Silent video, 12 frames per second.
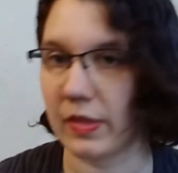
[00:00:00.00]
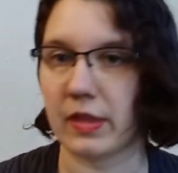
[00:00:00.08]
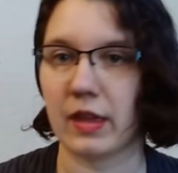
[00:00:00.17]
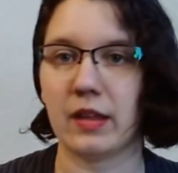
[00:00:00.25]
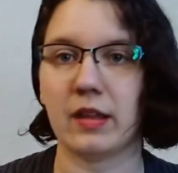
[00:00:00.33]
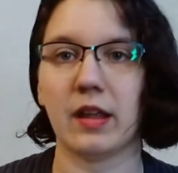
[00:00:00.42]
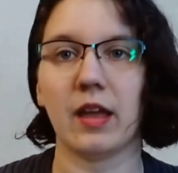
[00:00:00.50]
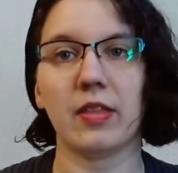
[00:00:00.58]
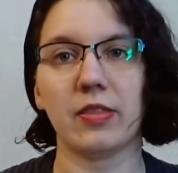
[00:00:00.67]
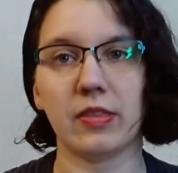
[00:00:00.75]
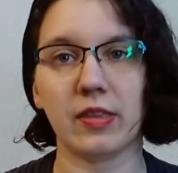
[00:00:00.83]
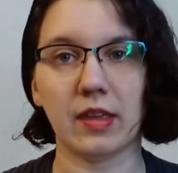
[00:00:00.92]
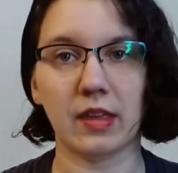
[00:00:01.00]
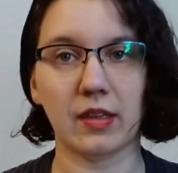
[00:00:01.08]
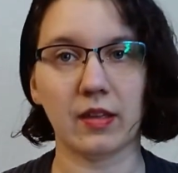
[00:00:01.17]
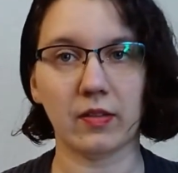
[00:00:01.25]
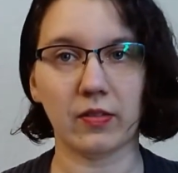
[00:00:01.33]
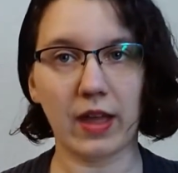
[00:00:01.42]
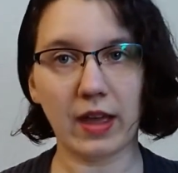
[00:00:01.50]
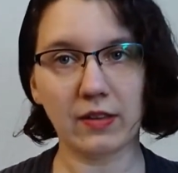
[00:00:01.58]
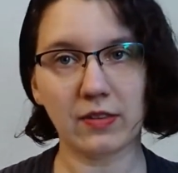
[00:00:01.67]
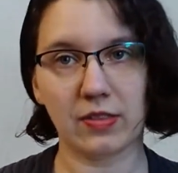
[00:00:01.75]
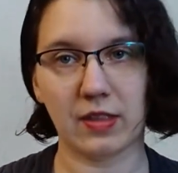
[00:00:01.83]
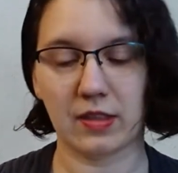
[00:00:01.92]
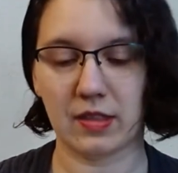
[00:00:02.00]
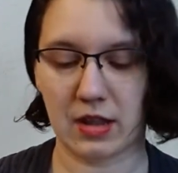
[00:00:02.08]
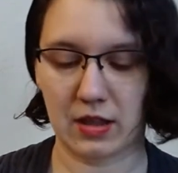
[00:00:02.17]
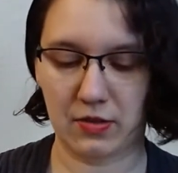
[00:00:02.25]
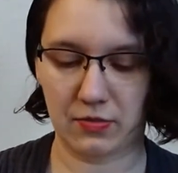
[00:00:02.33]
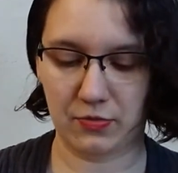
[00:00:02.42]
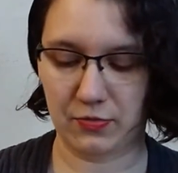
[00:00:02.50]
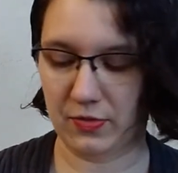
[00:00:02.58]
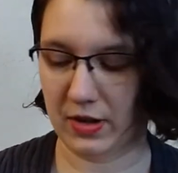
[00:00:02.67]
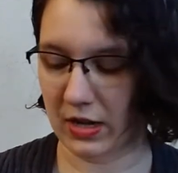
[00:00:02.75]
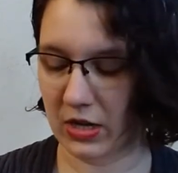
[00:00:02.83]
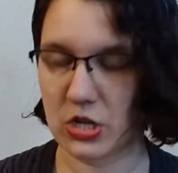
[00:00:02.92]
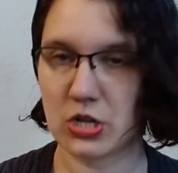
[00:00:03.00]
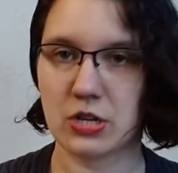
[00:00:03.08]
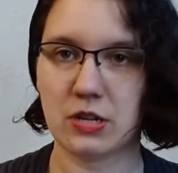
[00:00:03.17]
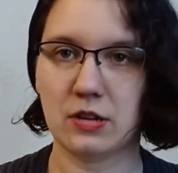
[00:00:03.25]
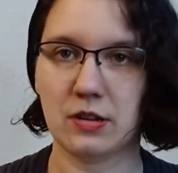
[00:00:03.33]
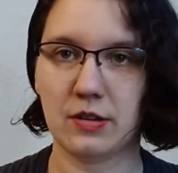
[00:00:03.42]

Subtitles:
Then the last thing that I have finished